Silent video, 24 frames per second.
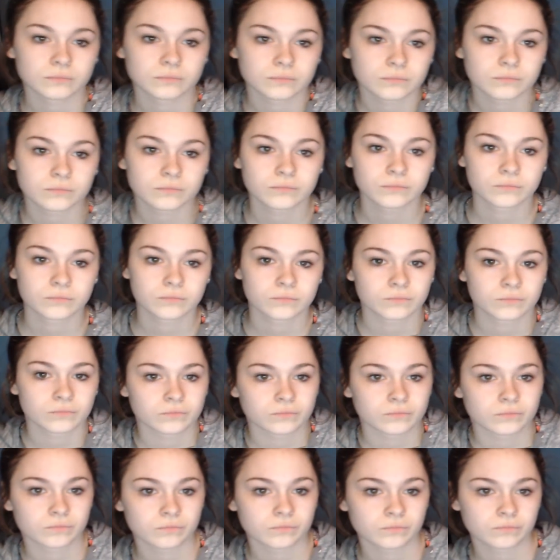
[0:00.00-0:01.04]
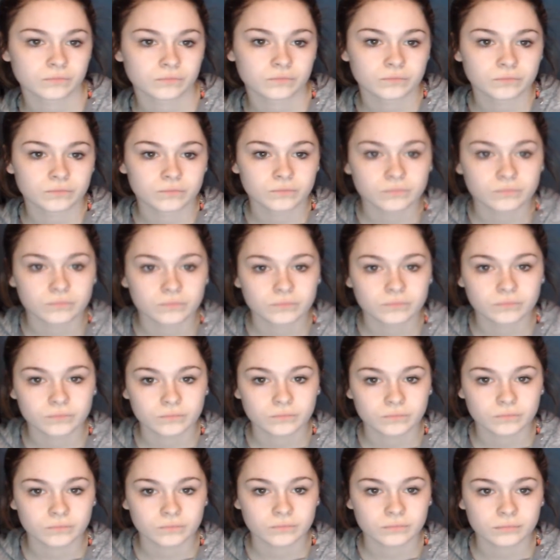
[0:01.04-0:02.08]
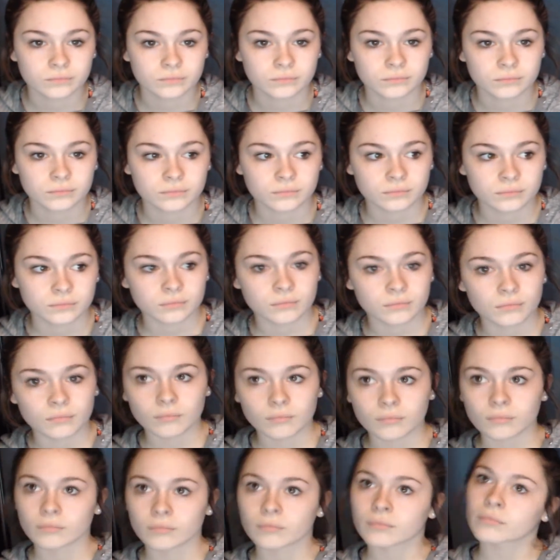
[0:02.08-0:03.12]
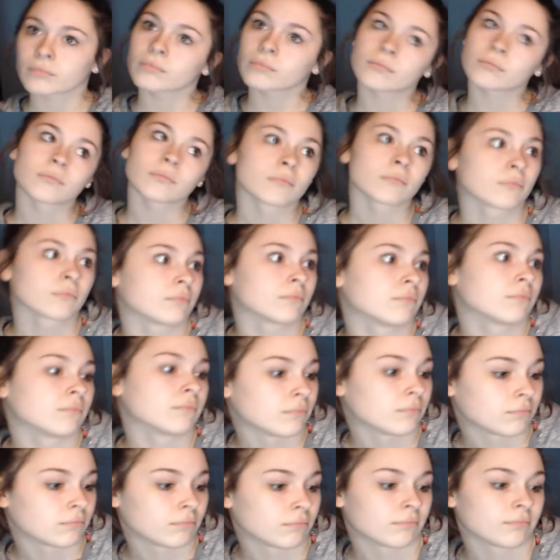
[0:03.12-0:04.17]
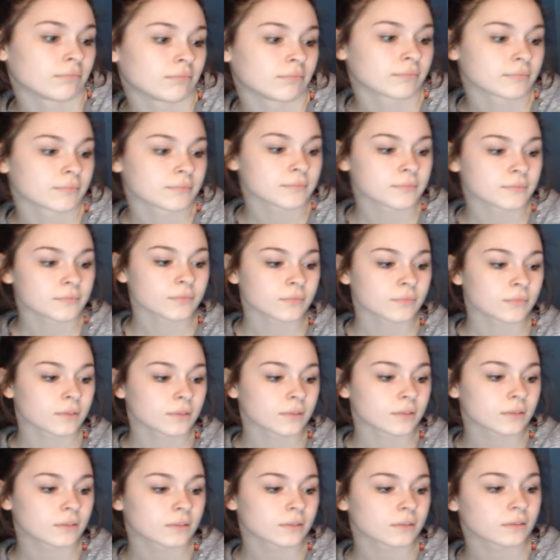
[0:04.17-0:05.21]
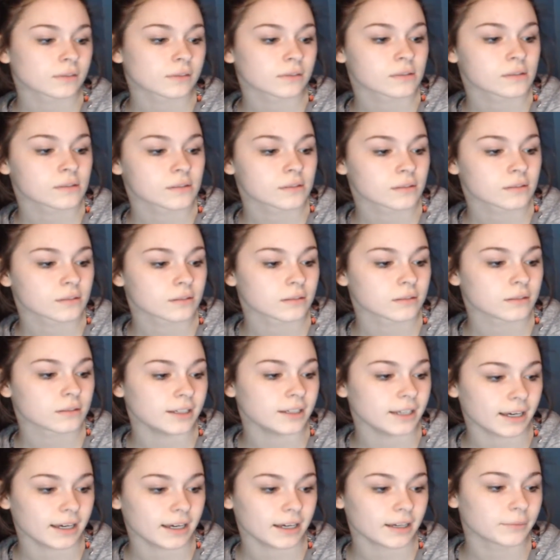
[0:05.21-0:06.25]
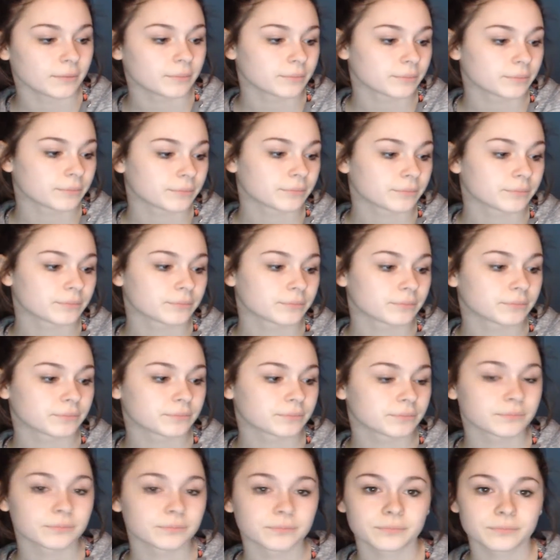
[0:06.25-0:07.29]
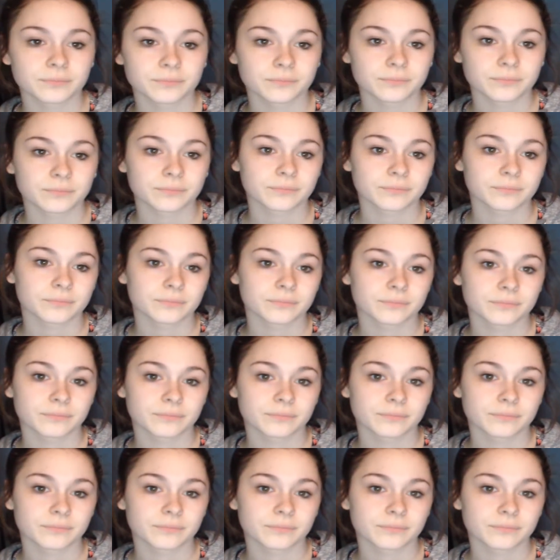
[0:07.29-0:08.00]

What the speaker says: (silent)